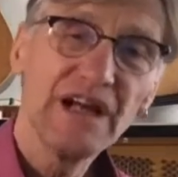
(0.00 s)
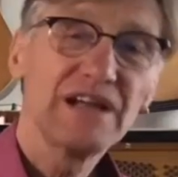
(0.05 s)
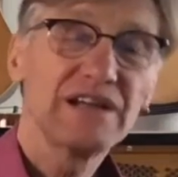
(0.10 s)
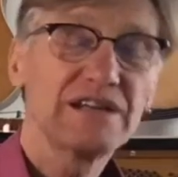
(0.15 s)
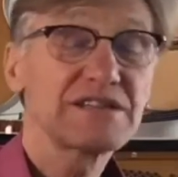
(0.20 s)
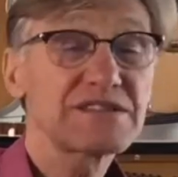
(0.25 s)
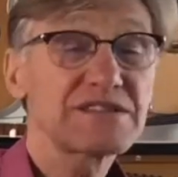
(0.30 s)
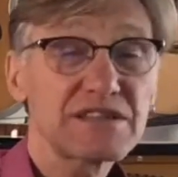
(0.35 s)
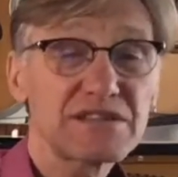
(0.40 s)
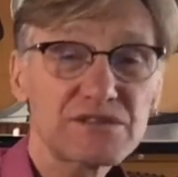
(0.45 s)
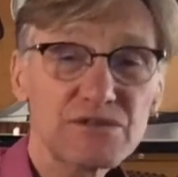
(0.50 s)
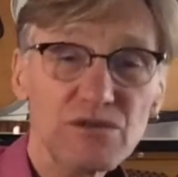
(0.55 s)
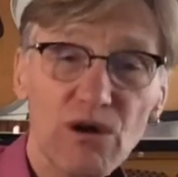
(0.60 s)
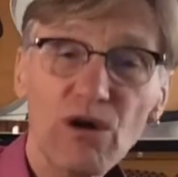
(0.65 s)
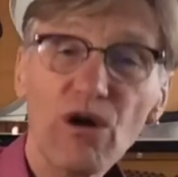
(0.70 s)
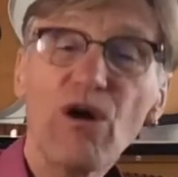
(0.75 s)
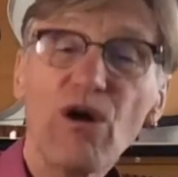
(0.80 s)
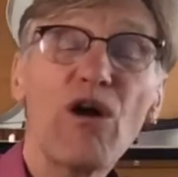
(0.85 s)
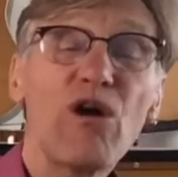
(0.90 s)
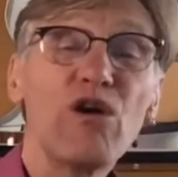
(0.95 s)
as I
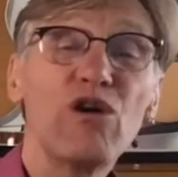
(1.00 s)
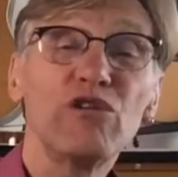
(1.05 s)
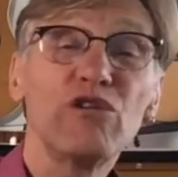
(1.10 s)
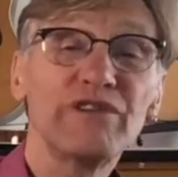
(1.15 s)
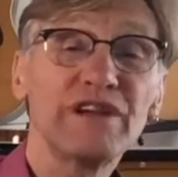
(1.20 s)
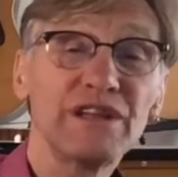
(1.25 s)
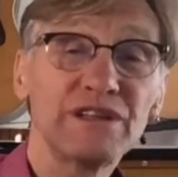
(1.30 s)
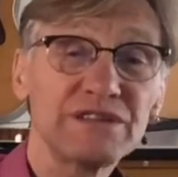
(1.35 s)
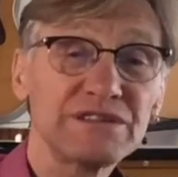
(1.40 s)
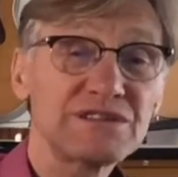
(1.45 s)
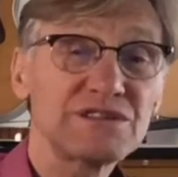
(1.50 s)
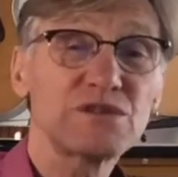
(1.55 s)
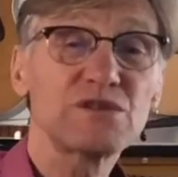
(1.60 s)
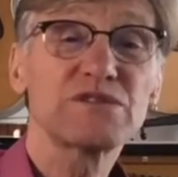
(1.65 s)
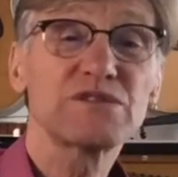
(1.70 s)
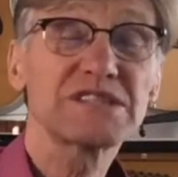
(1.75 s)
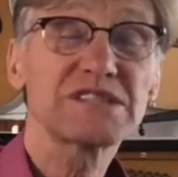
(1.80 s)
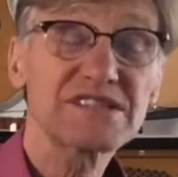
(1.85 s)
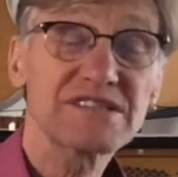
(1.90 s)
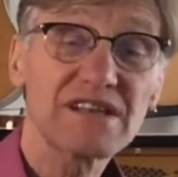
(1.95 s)
drove into
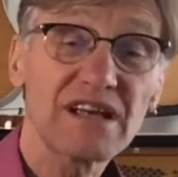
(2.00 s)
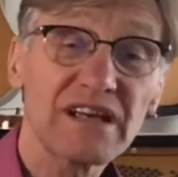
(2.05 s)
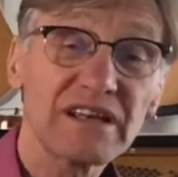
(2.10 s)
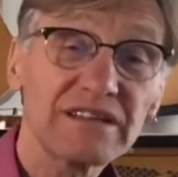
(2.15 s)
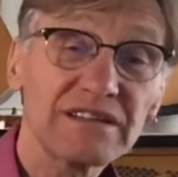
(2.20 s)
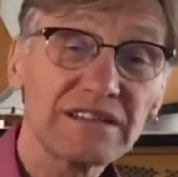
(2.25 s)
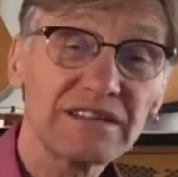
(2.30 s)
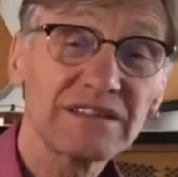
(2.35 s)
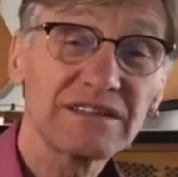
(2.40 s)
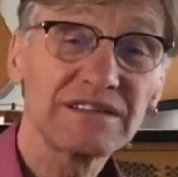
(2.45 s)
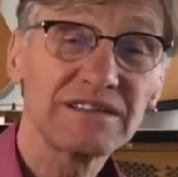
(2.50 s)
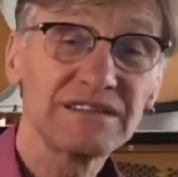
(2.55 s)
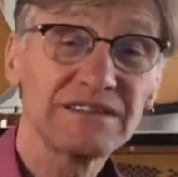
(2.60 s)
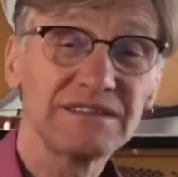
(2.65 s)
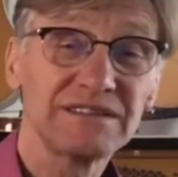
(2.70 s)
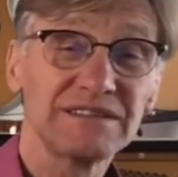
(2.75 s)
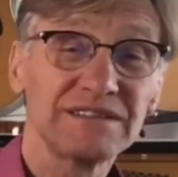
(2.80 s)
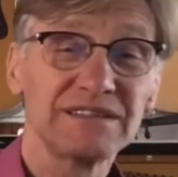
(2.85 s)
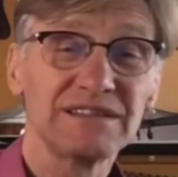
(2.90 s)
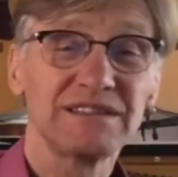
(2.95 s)
the
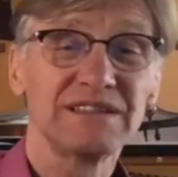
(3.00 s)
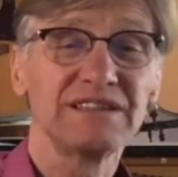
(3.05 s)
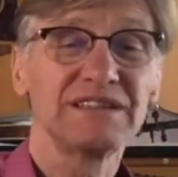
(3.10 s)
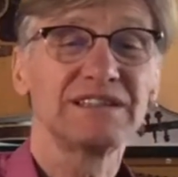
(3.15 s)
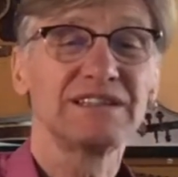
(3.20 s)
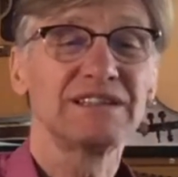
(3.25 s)
sun.